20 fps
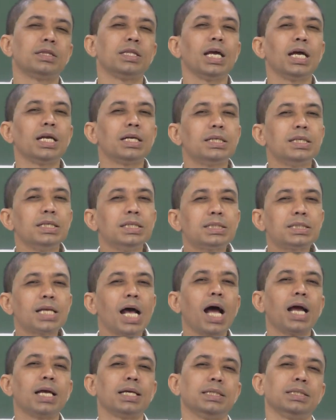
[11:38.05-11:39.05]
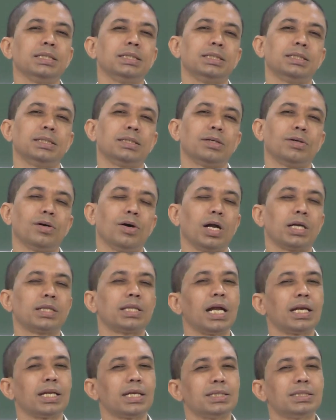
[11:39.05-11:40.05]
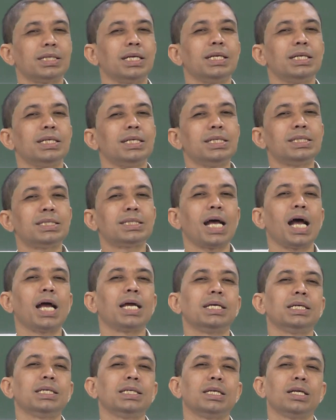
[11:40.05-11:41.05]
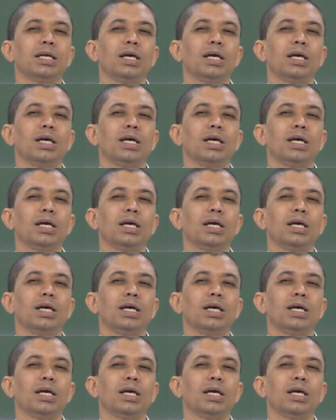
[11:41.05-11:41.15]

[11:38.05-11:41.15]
they decide or that agent decide